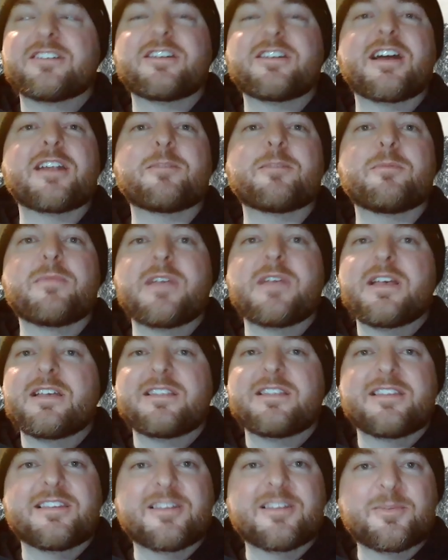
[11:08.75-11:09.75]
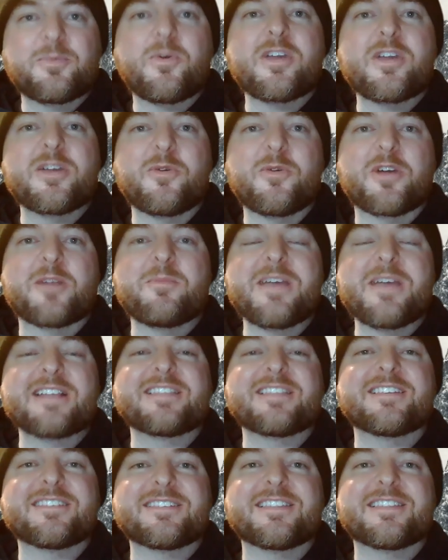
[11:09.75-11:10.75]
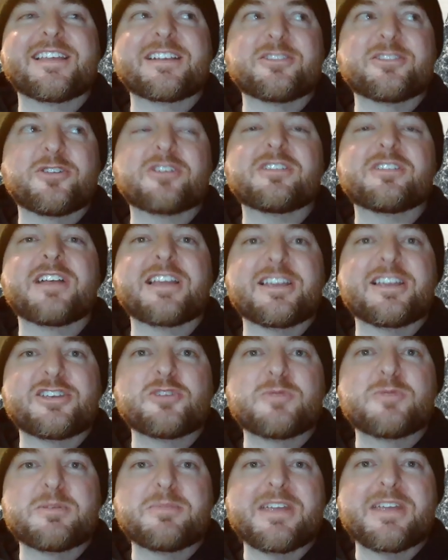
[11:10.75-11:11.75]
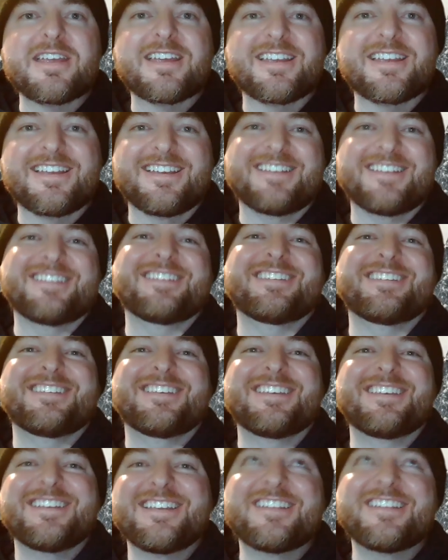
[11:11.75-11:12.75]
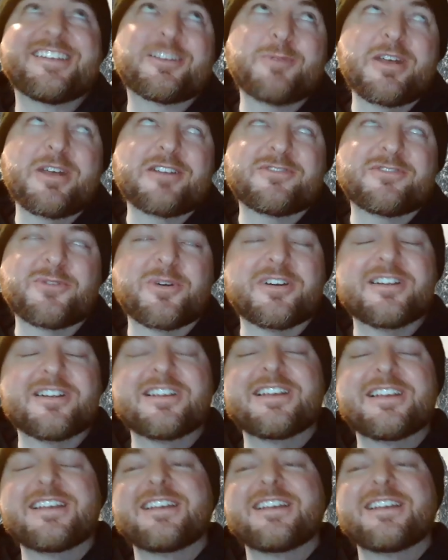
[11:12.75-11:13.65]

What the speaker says: At this point, you want to make this thing look like a human being in this metaphor.